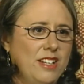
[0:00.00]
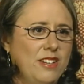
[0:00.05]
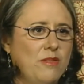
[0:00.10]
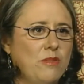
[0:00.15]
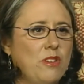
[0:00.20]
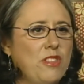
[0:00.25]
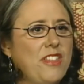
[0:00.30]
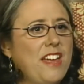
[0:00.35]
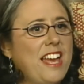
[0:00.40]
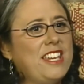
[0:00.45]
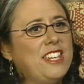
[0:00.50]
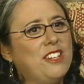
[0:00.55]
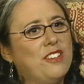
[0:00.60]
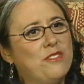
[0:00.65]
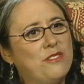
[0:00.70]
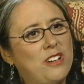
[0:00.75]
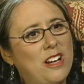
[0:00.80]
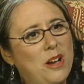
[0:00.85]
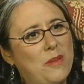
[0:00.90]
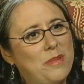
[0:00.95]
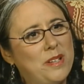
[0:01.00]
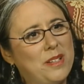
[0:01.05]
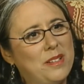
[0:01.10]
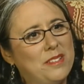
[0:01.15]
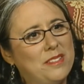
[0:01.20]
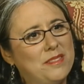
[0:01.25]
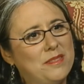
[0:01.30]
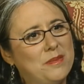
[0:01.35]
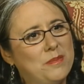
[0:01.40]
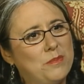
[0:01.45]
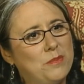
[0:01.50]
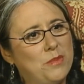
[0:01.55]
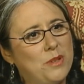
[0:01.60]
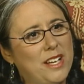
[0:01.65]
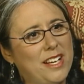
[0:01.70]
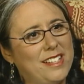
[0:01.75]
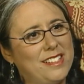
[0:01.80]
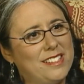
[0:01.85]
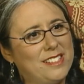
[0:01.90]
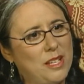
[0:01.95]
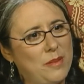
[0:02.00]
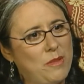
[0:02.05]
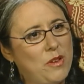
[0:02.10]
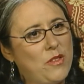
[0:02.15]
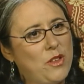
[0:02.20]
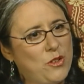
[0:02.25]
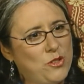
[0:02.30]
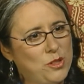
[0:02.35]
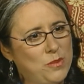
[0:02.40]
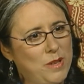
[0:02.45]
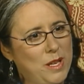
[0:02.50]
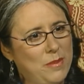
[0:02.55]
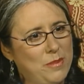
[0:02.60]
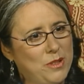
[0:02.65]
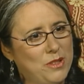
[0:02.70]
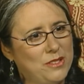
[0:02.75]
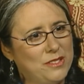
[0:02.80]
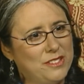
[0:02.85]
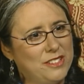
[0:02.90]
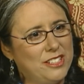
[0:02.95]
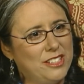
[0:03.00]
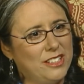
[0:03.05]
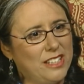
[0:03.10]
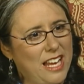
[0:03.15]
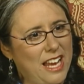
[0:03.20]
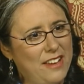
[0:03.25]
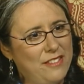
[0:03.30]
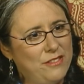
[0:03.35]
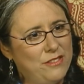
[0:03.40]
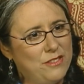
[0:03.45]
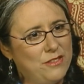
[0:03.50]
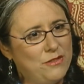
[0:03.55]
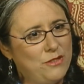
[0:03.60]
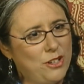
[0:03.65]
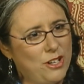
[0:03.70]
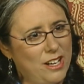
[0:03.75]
Well, thank you for helping bring some of those people to life for